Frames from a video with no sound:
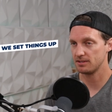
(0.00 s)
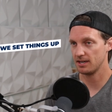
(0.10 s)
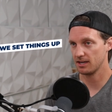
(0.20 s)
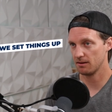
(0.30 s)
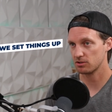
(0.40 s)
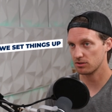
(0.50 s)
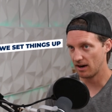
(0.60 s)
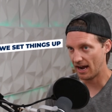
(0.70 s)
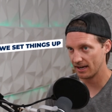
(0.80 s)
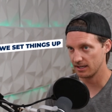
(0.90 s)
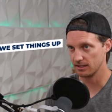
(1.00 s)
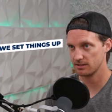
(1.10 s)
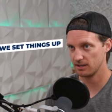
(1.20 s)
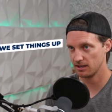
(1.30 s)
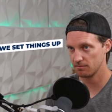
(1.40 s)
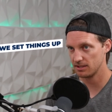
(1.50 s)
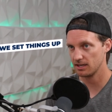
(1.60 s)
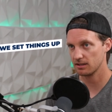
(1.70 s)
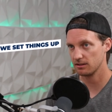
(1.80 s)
setting up tracking, setting up data